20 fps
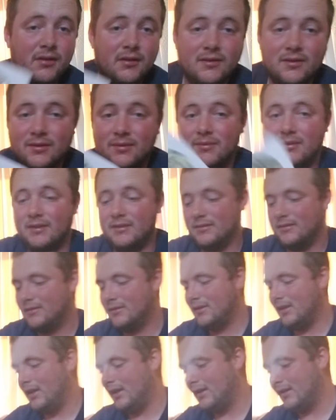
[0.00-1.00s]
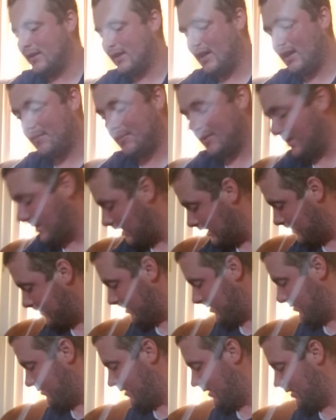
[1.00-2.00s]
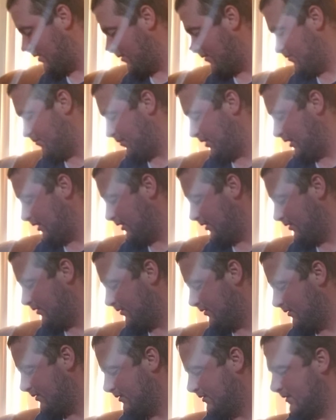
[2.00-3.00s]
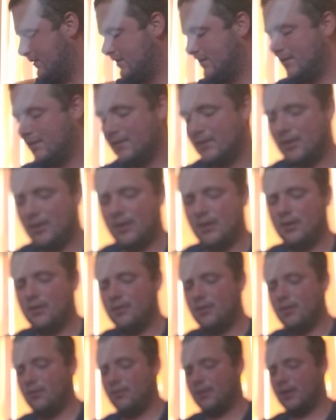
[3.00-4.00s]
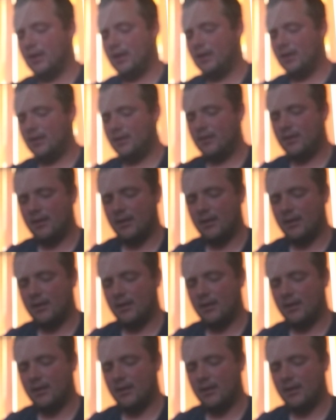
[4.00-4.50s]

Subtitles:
$2 at Capping Games in Reno would be okay.